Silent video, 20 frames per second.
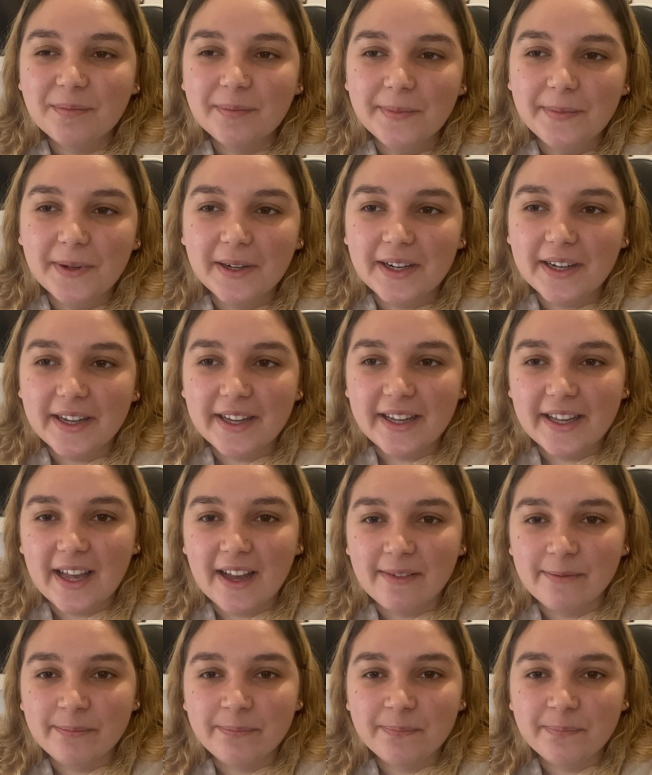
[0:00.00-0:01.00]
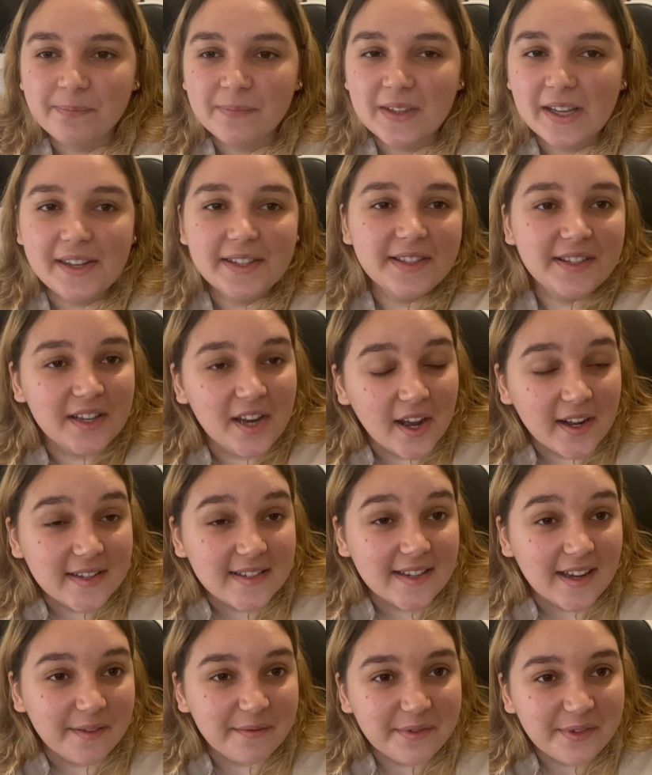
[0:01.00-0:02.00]
but yeah, it's not
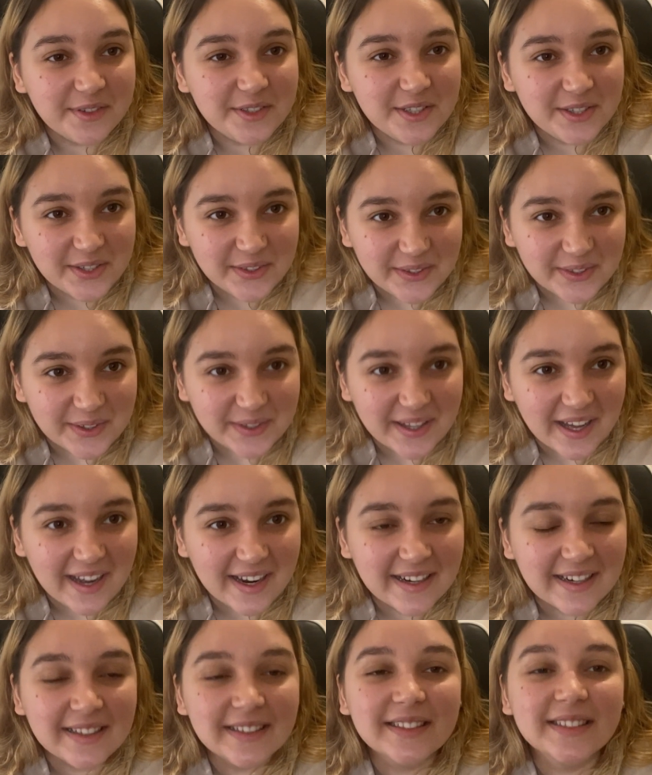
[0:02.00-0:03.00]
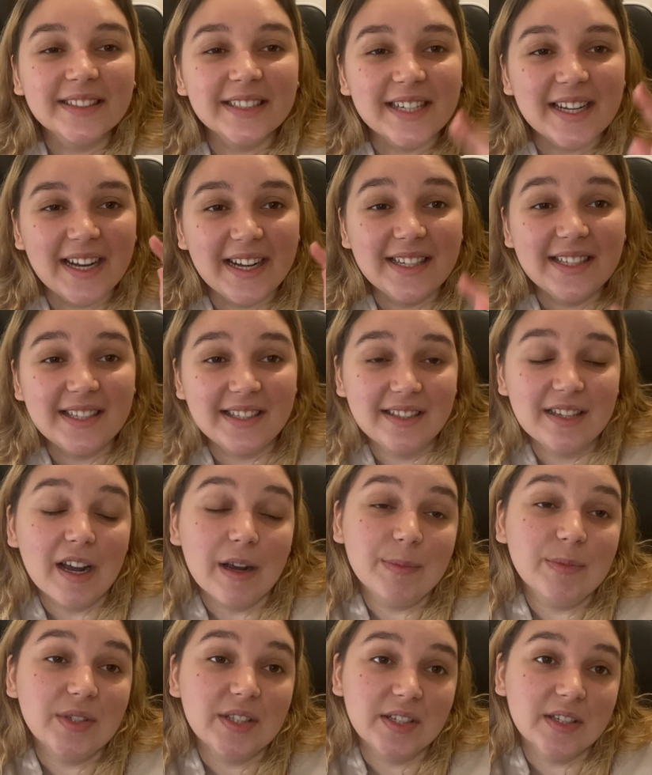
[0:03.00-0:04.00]
time to do that. It's
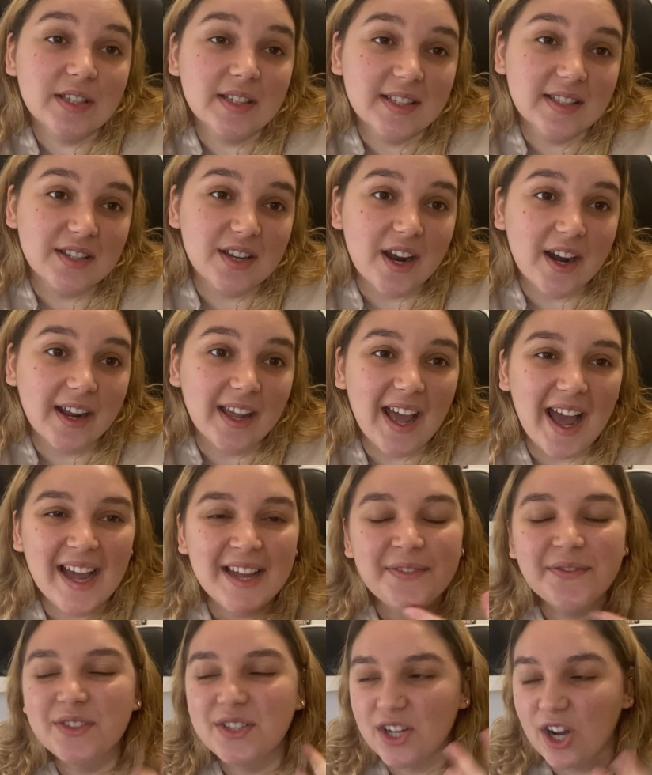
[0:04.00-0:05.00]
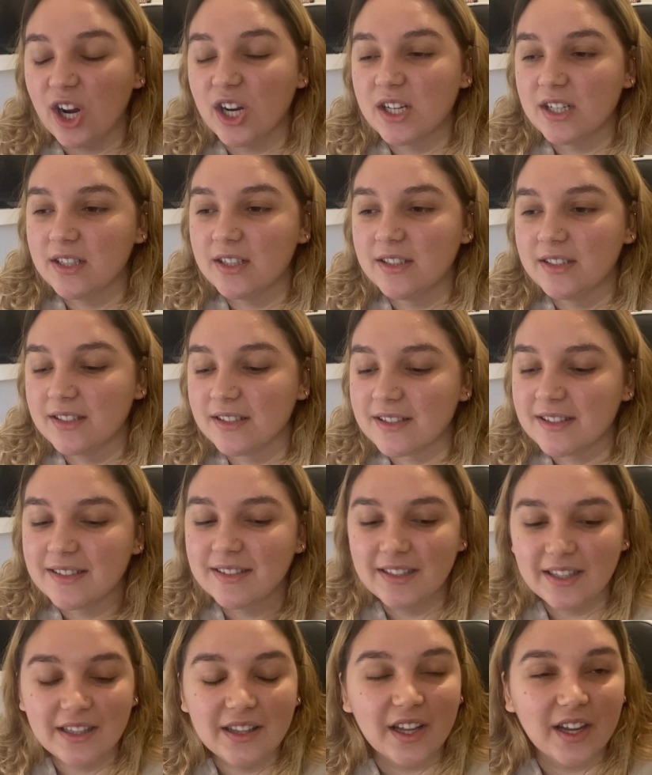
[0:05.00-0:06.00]
time to study. I've talked
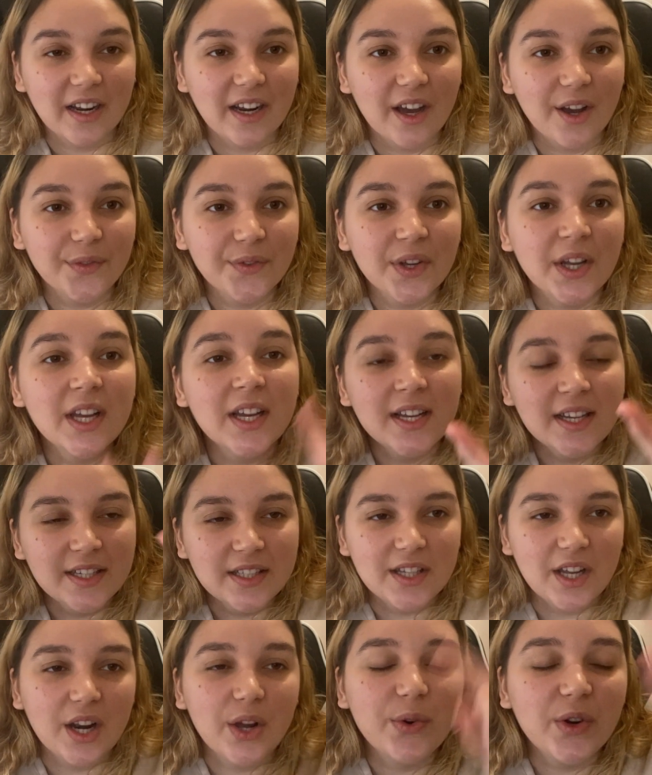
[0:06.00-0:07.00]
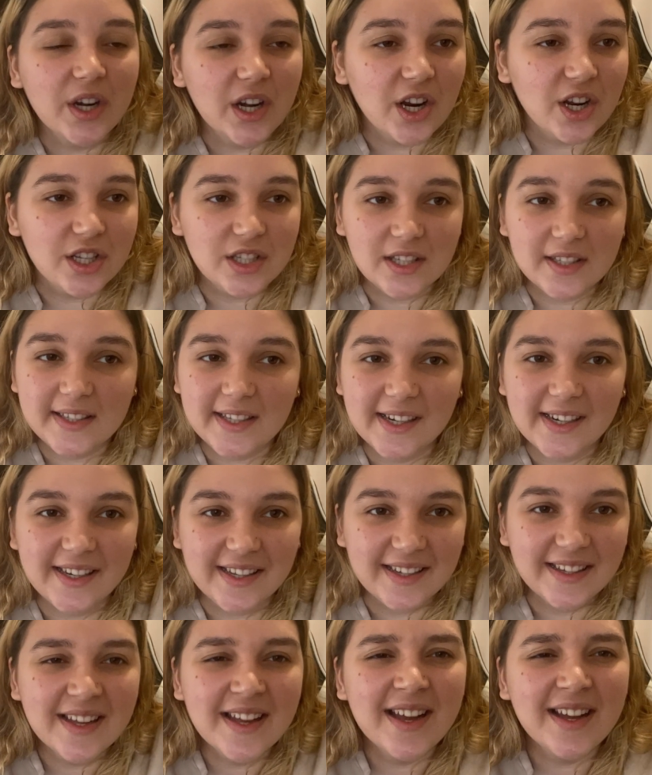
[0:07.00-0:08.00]
long enough, so now we're going to
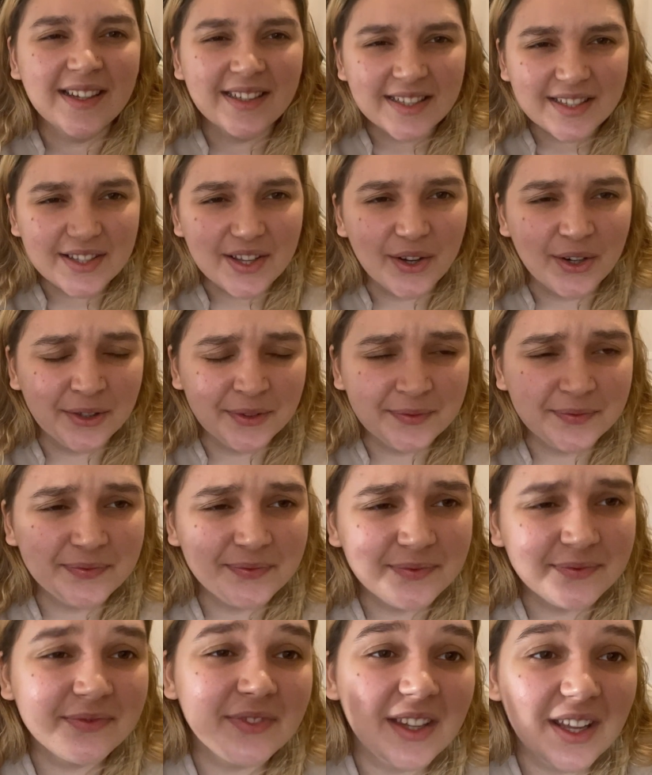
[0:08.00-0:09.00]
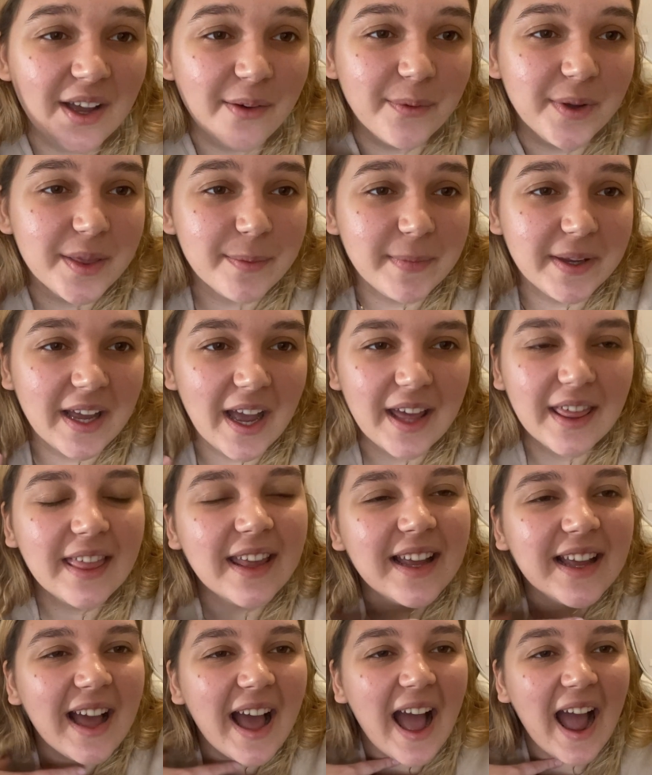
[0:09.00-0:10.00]
study. So come with me. I
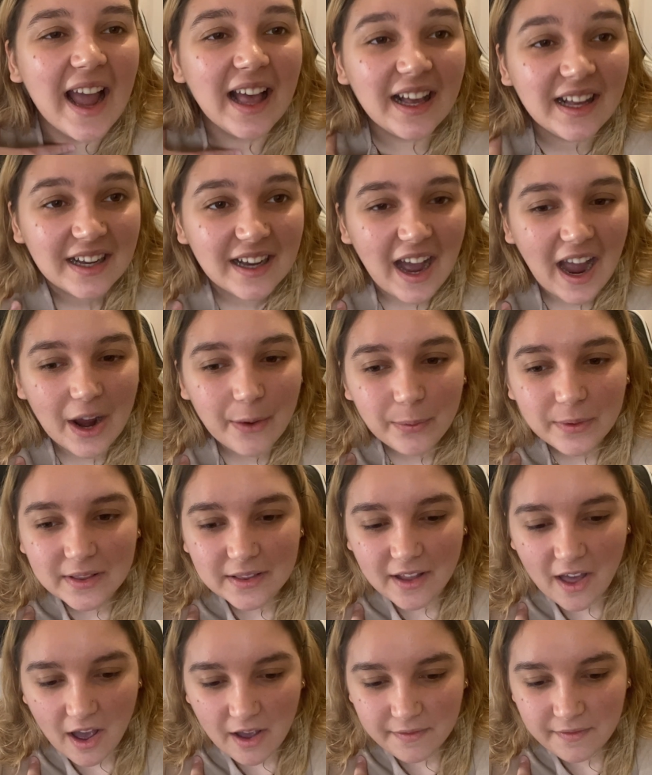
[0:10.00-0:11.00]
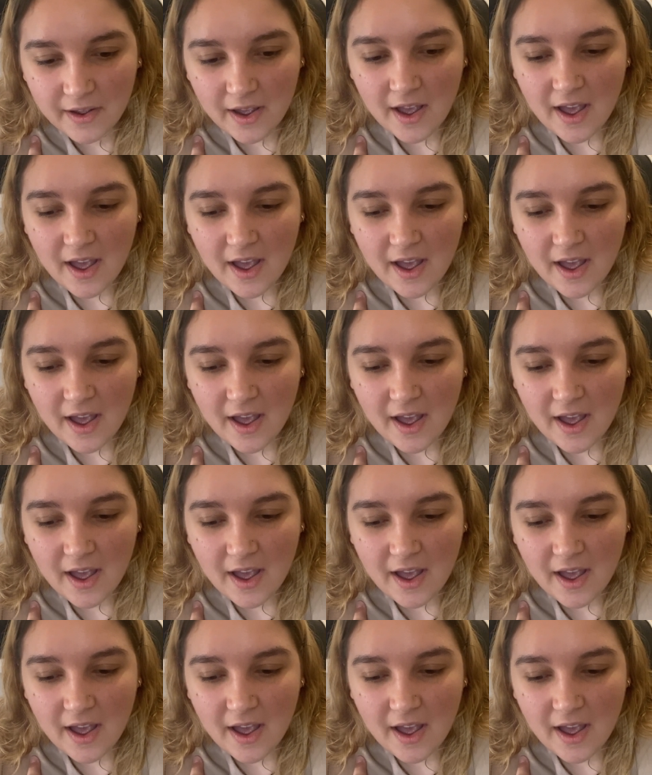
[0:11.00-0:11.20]
think I, I would love